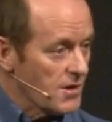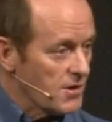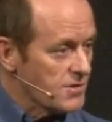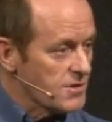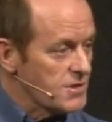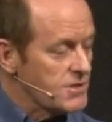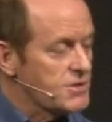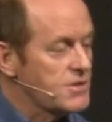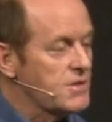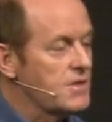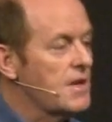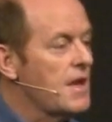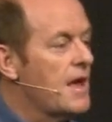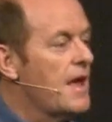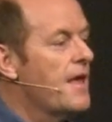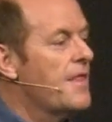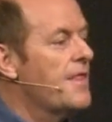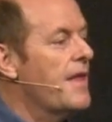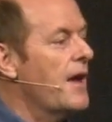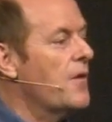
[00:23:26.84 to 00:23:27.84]
a Christian,
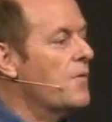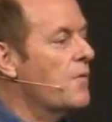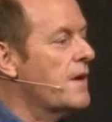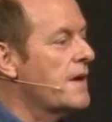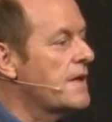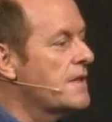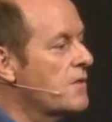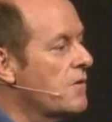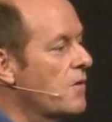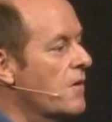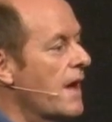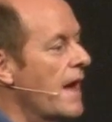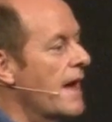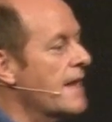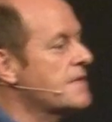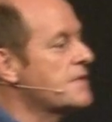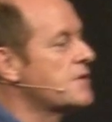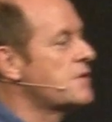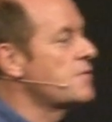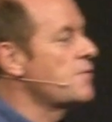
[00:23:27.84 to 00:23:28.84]
that we look
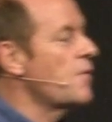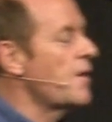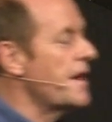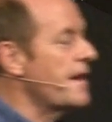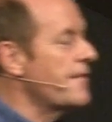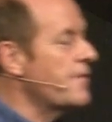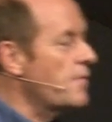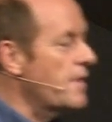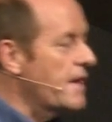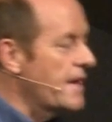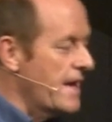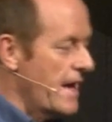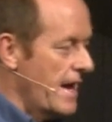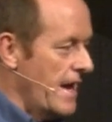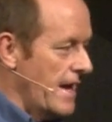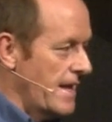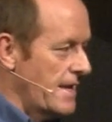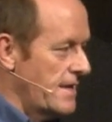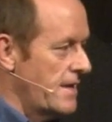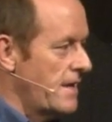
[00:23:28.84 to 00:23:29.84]
at, do whatever we
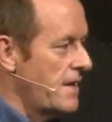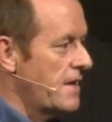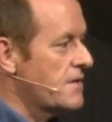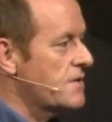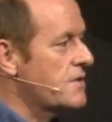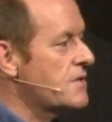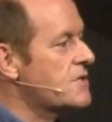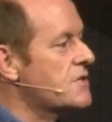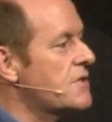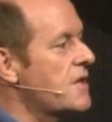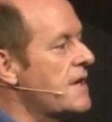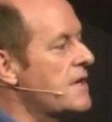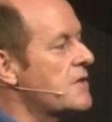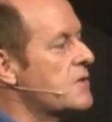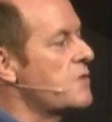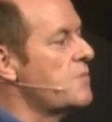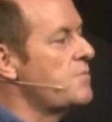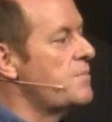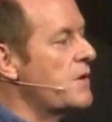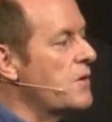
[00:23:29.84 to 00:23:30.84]
can to seek
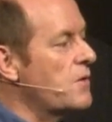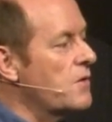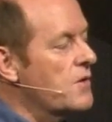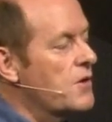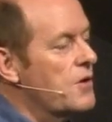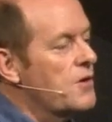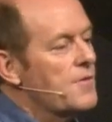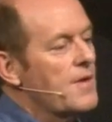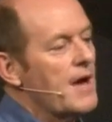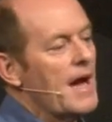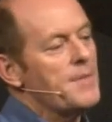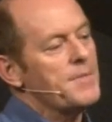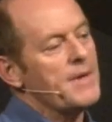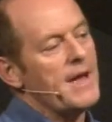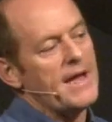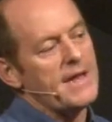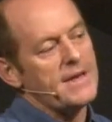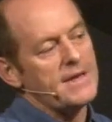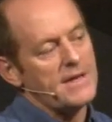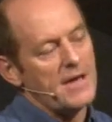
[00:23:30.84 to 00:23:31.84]
to build her up
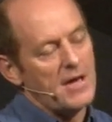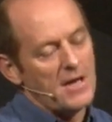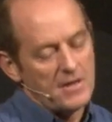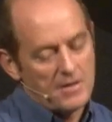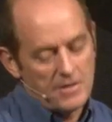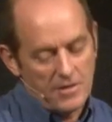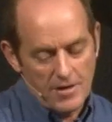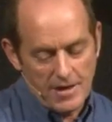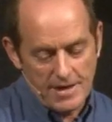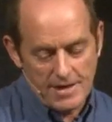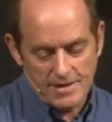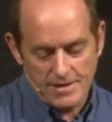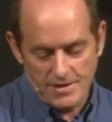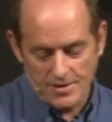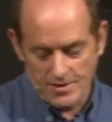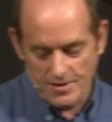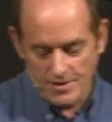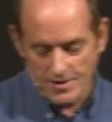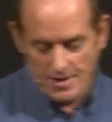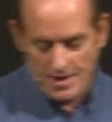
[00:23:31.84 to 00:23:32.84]
and lead
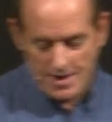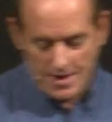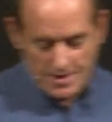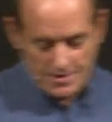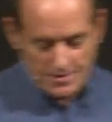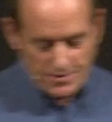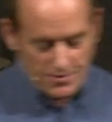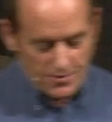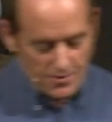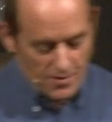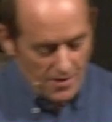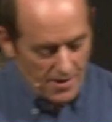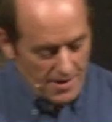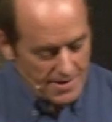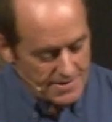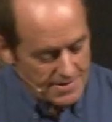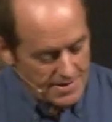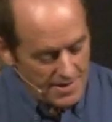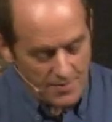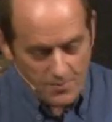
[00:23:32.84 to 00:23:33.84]
her to
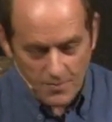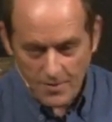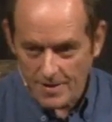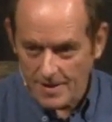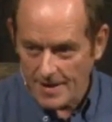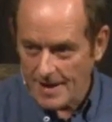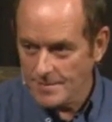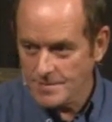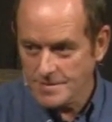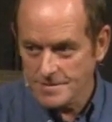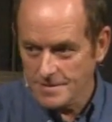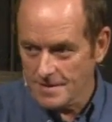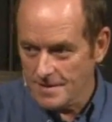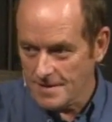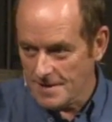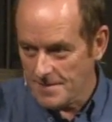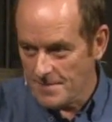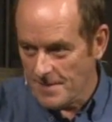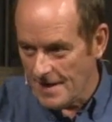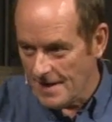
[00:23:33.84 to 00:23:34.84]
Christ. And what an
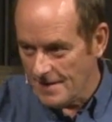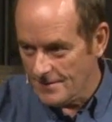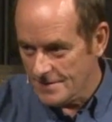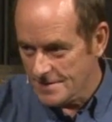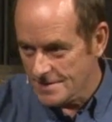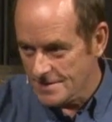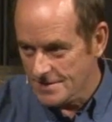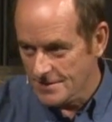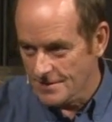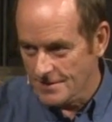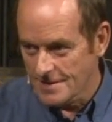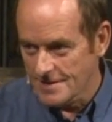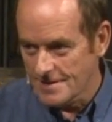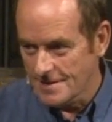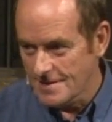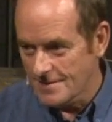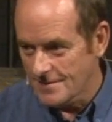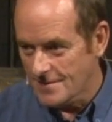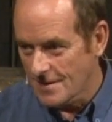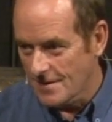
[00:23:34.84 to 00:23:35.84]
absolutely marvelous story that
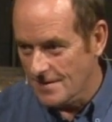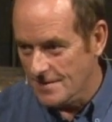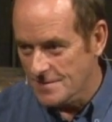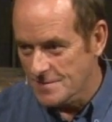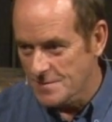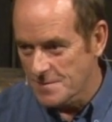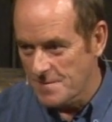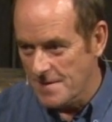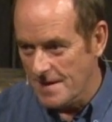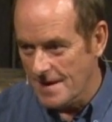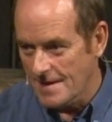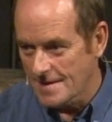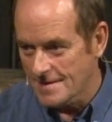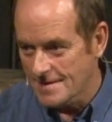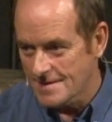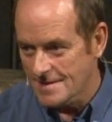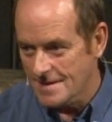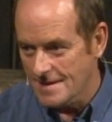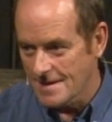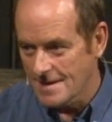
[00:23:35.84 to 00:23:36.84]
you've told us about
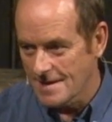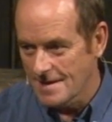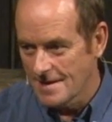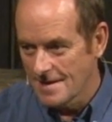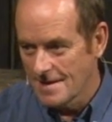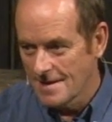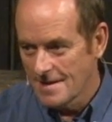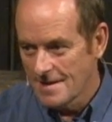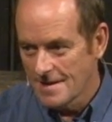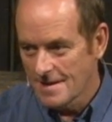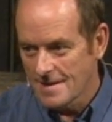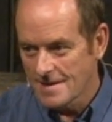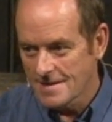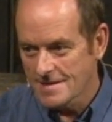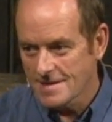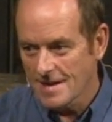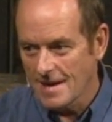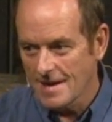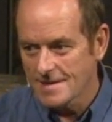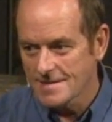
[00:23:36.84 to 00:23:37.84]

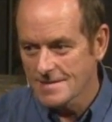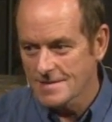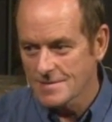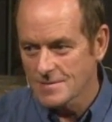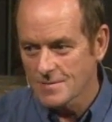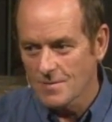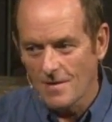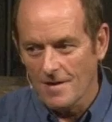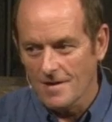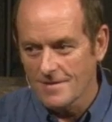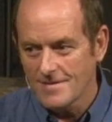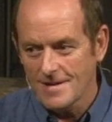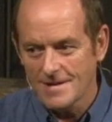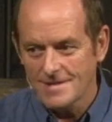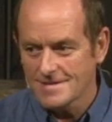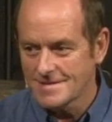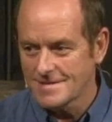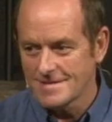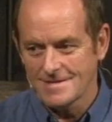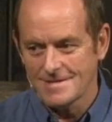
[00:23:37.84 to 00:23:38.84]
Sarkis's wife.
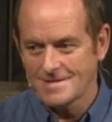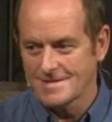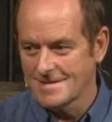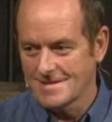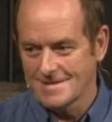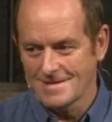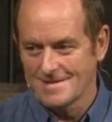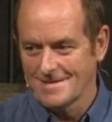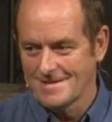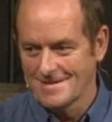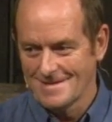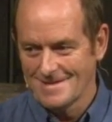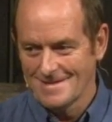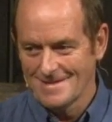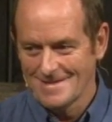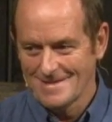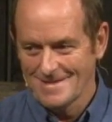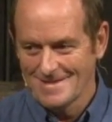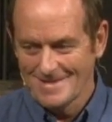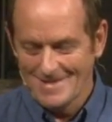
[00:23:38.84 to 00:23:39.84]
That's just,
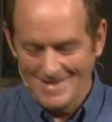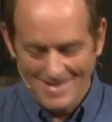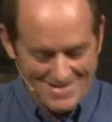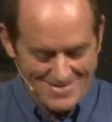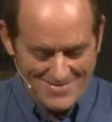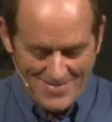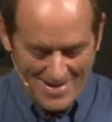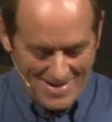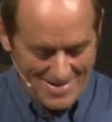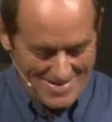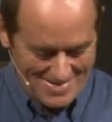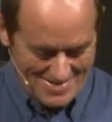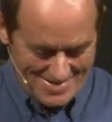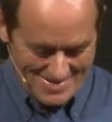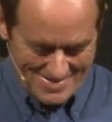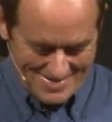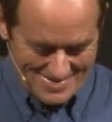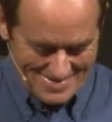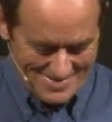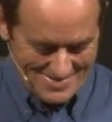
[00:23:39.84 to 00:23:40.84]
that's
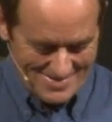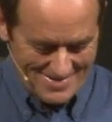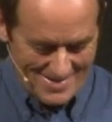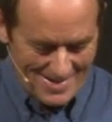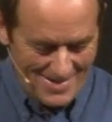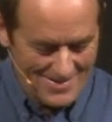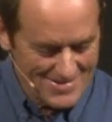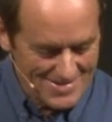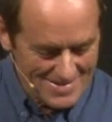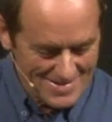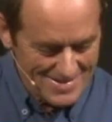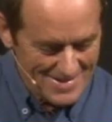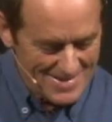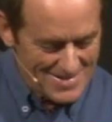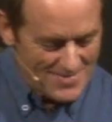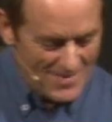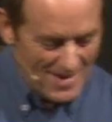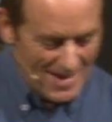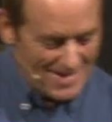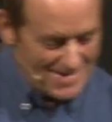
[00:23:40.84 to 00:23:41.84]
amazing. Absolutely
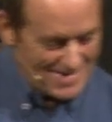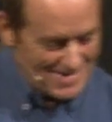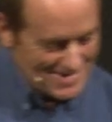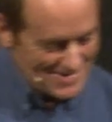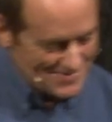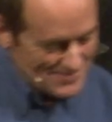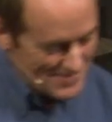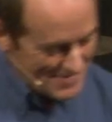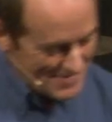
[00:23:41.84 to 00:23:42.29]
amazing.